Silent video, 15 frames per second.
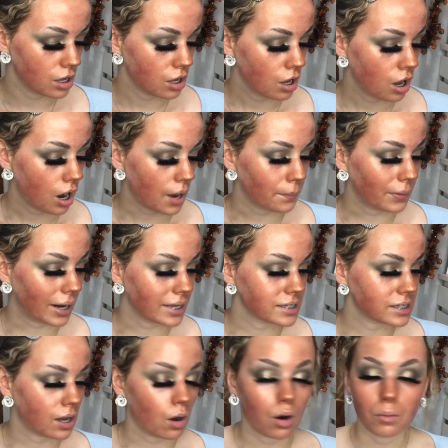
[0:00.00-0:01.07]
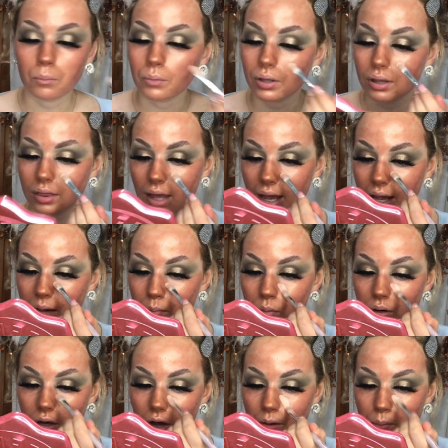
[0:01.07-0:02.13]
I place it on with a
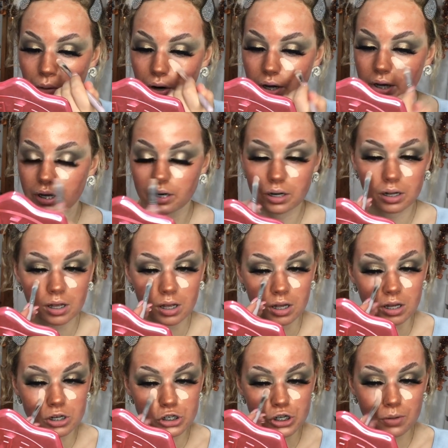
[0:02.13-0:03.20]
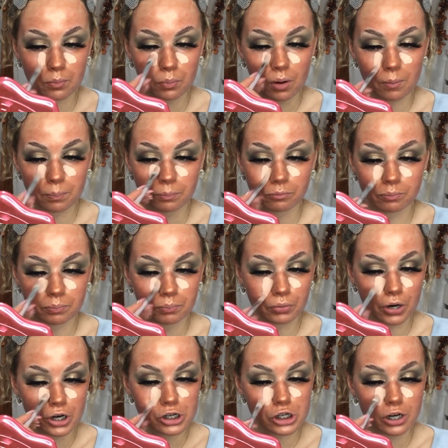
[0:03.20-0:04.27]
Molly O'Brien Jim Bob
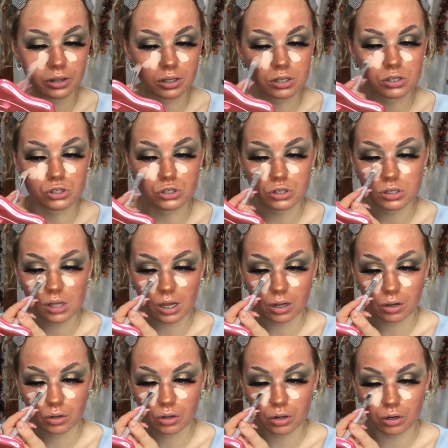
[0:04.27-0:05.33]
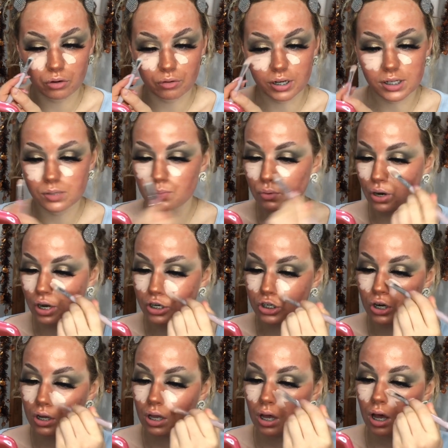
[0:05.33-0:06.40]
brush, and this is just like a cut crease brush,
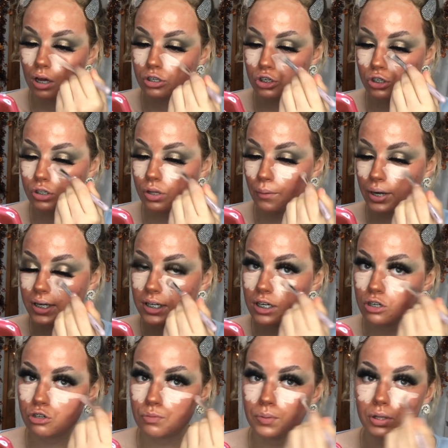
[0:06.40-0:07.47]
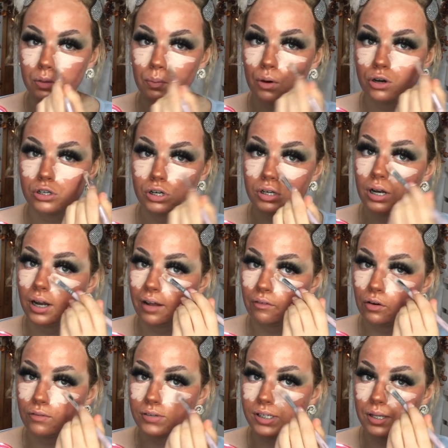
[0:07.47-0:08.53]
just so I can distribute the product. I never
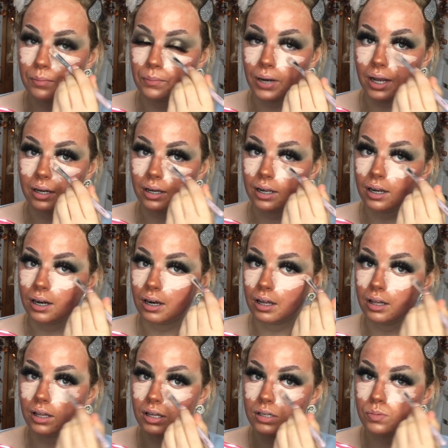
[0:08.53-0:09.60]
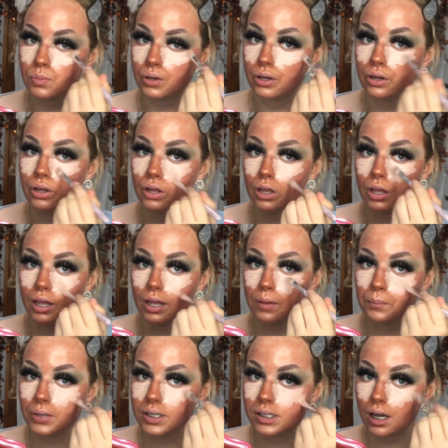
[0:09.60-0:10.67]
obviously blend it in like this, but it
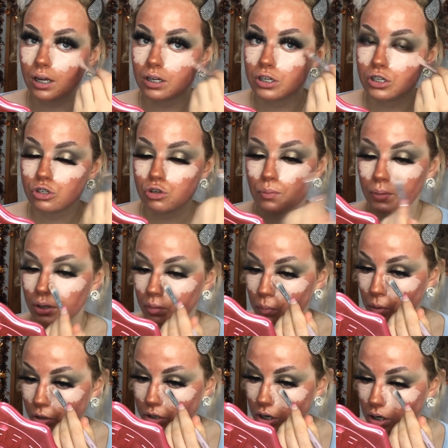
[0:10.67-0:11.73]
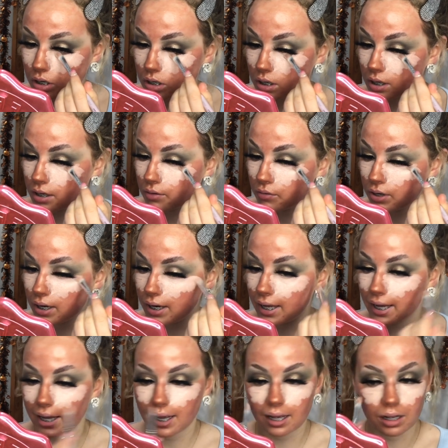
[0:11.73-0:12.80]
means I can distribute the product evenly,